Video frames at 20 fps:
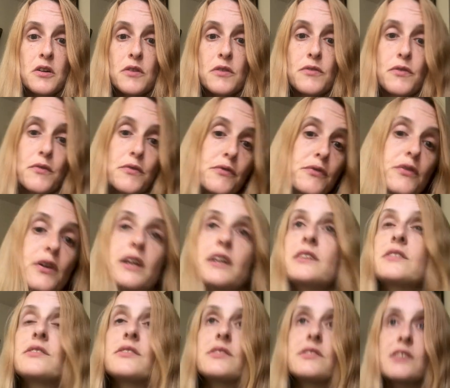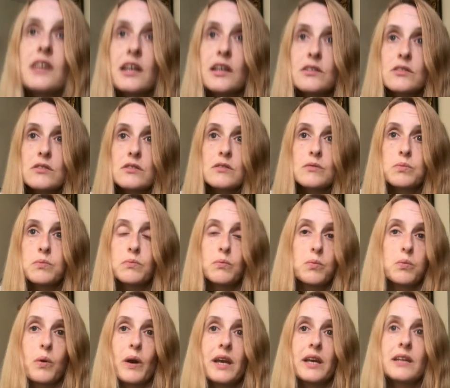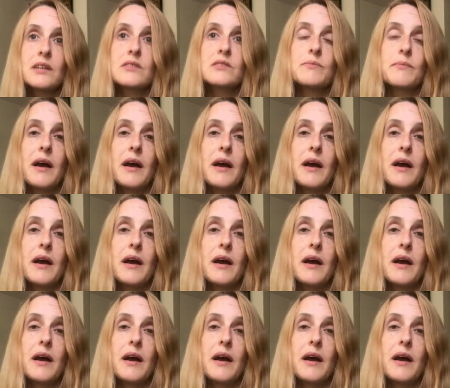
from 3 to 6 weeks,